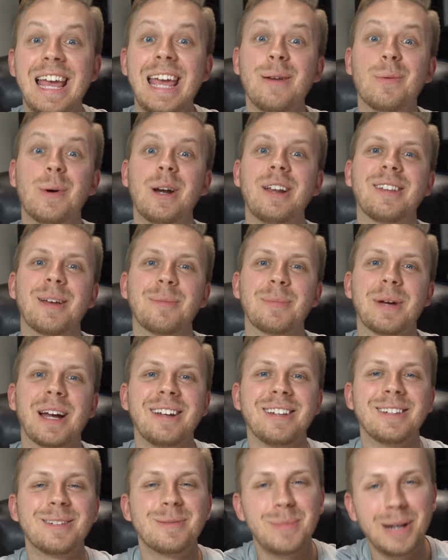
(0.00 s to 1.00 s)
Hey, what is up
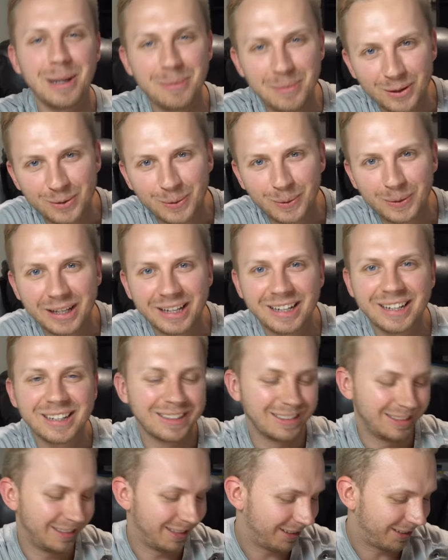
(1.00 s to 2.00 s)
guys? My name is Oleg,
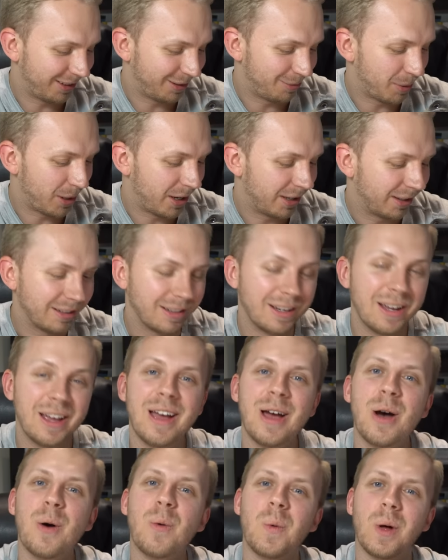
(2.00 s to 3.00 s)
this is Bond.
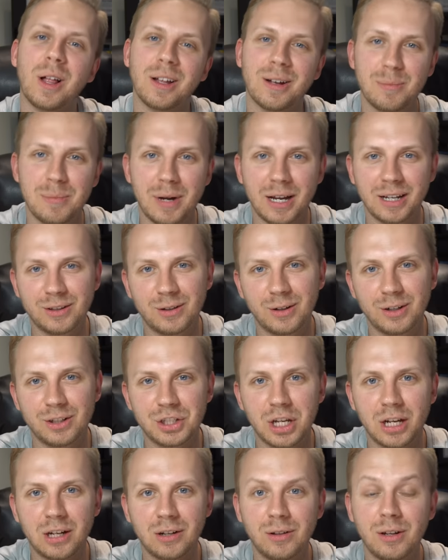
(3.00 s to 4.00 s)
Welcome back to the
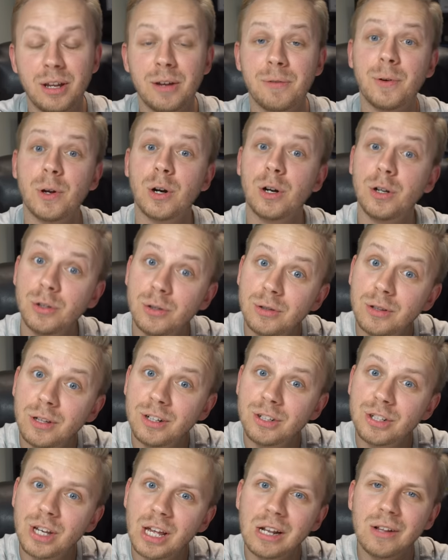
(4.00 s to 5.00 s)
channel. If you're new to the
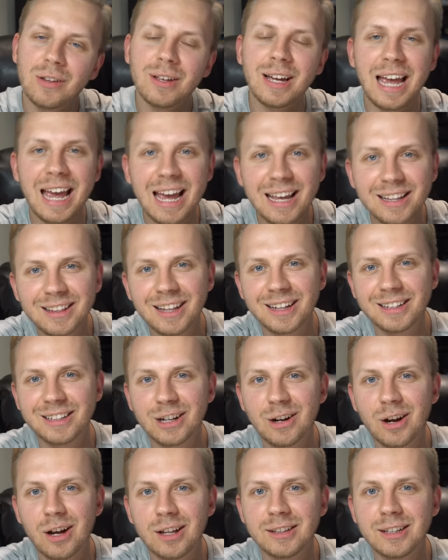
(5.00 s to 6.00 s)
channel and like the
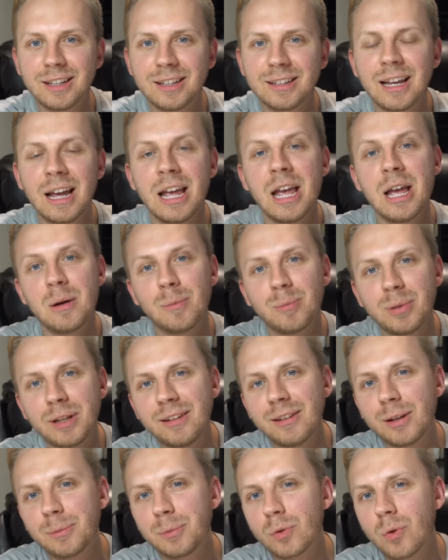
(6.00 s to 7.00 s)
content,
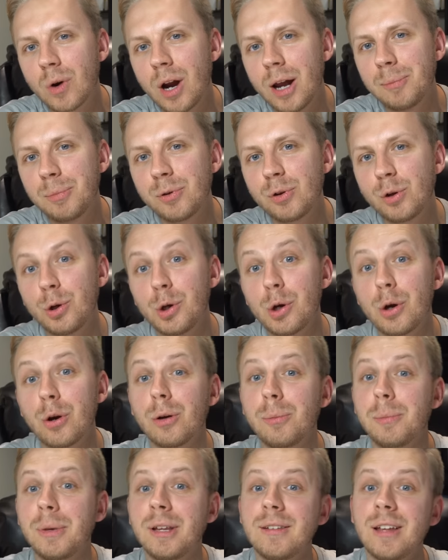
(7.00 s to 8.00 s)
please subscribe so you
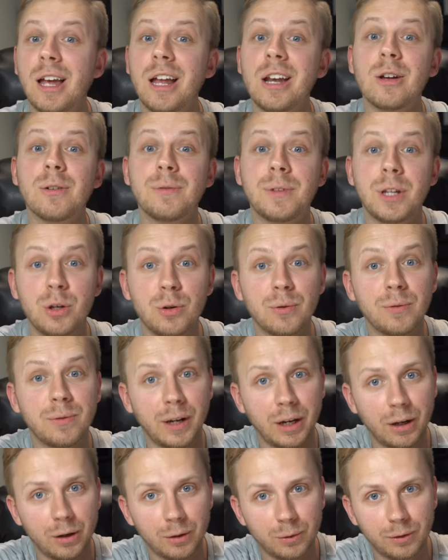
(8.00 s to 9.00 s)
don't miss any of the new
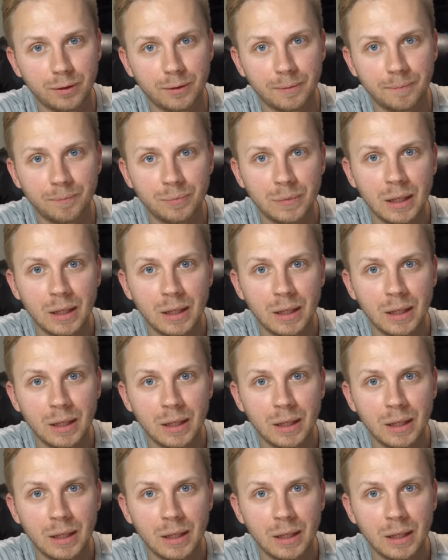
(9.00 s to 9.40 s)
videos.